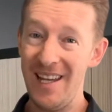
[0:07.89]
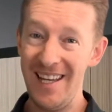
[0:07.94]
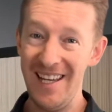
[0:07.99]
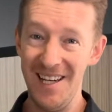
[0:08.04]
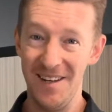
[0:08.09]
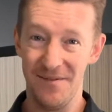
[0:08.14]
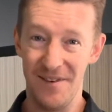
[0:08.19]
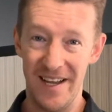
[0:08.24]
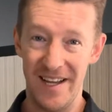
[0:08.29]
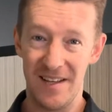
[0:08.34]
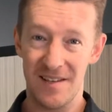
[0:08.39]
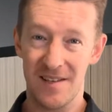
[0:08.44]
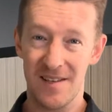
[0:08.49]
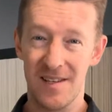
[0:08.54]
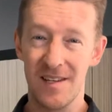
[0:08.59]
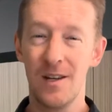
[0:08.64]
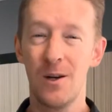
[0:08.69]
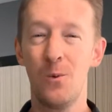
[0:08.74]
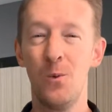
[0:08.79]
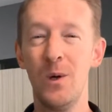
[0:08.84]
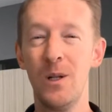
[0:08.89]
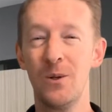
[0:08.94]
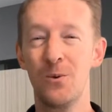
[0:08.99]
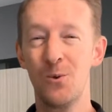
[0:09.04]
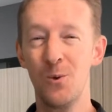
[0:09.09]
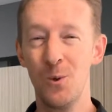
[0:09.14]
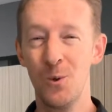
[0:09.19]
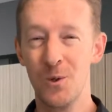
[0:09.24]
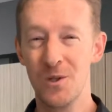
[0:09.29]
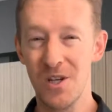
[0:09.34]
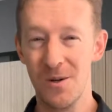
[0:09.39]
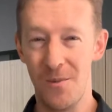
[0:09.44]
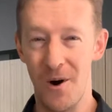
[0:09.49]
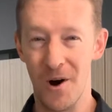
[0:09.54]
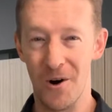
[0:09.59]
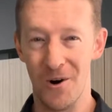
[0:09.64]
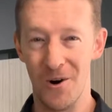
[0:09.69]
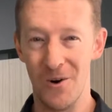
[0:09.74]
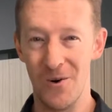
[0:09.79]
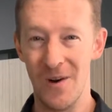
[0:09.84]
innovates will rule
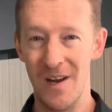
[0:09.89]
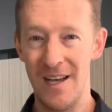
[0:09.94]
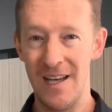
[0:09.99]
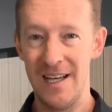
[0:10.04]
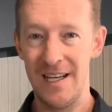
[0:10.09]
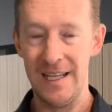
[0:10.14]
tomorrow.